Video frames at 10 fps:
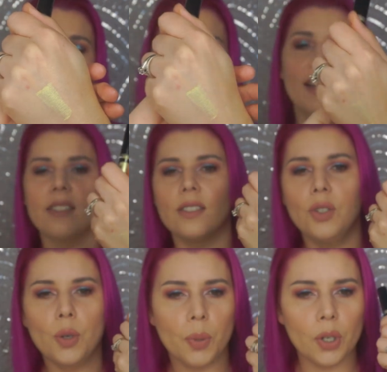I guess.
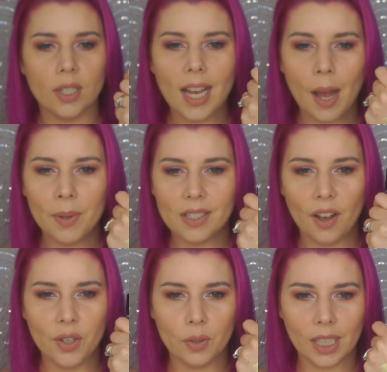You can put it on top of
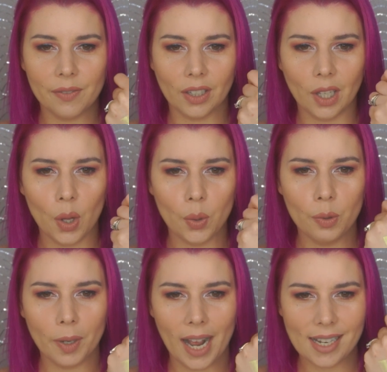stuff, you can leave it
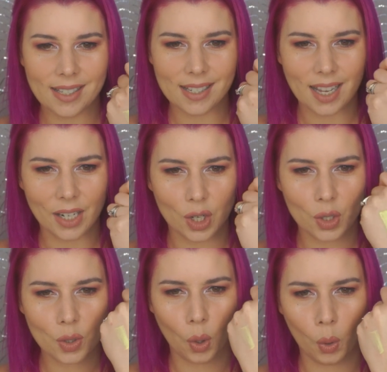alone, but it has this kind of
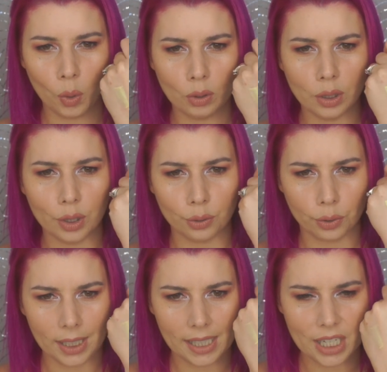gold
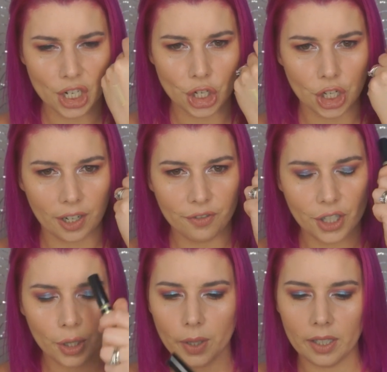green shift
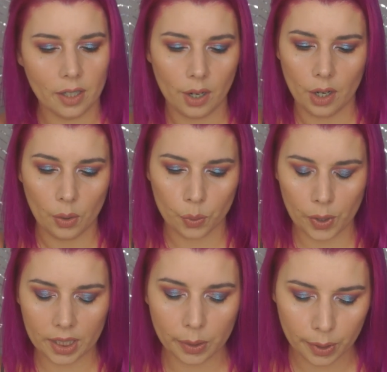to it.
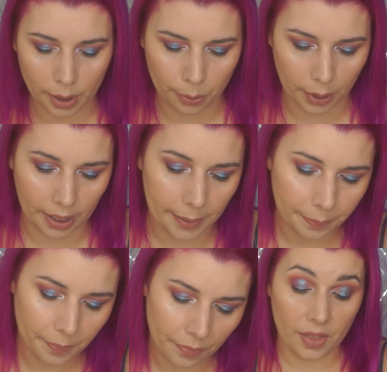Really, really pretty.